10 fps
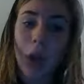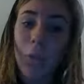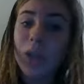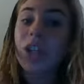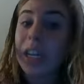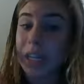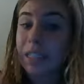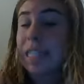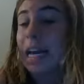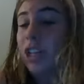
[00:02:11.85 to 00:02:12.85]
which I
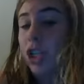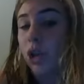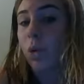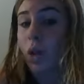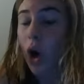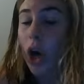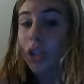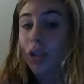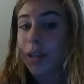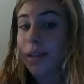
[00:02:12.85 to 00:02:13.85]
tend to do a lot
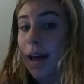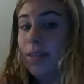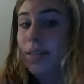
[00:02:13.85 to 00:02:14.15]
during class.